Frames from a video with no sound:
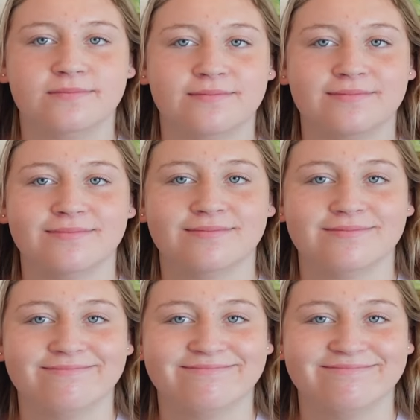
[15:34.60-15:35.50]

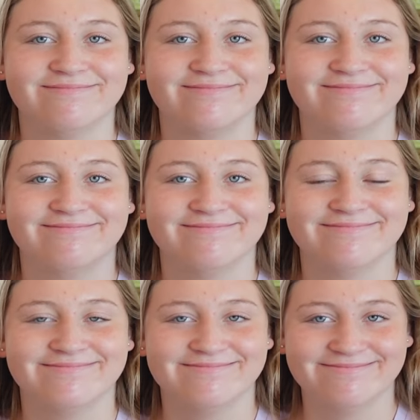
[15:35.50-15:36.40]

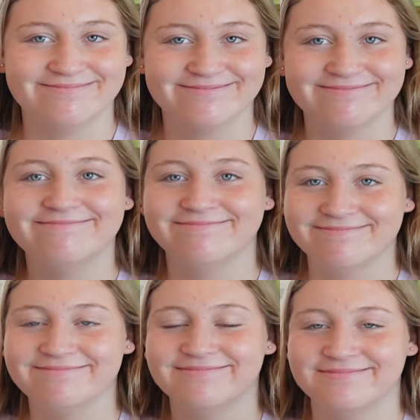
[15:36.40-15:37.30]

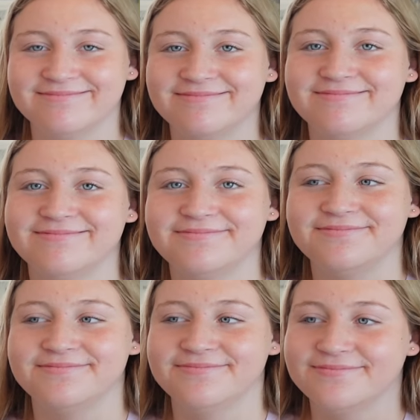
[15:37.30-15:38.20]

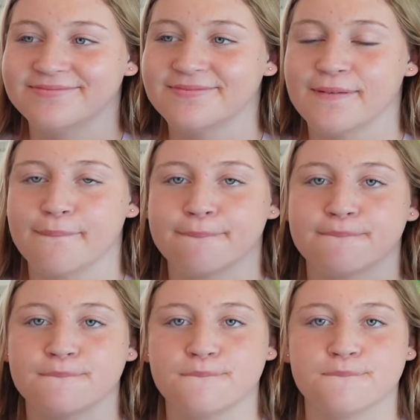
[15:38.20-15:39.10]

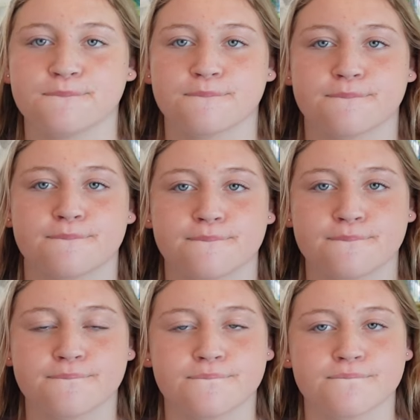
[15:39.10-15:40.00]

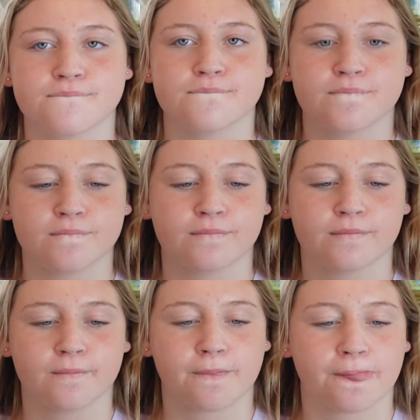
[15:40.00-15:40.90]

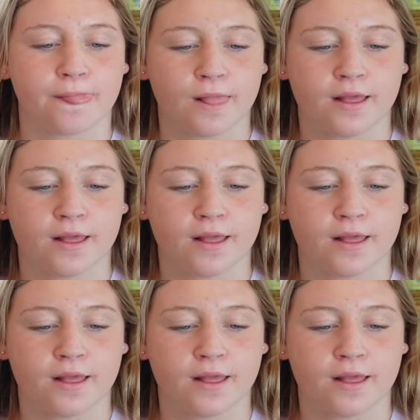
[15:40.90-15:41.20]
(silent)